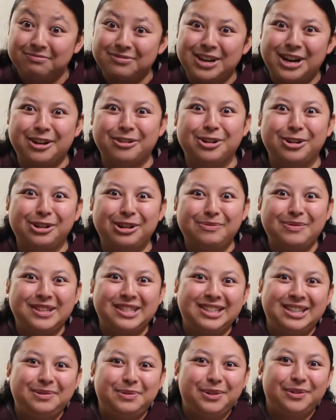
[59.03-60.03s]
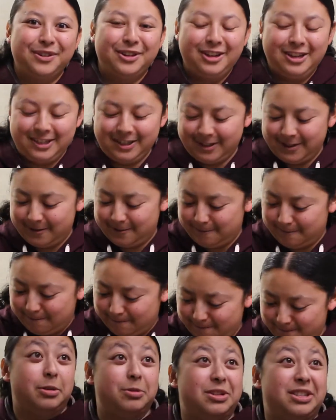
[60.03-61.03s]
Gotta roll up the sleeves for this.
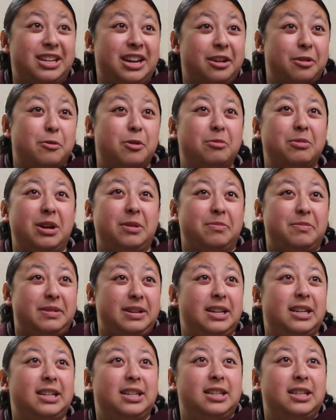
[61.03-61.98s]
I'm just getting warmed up.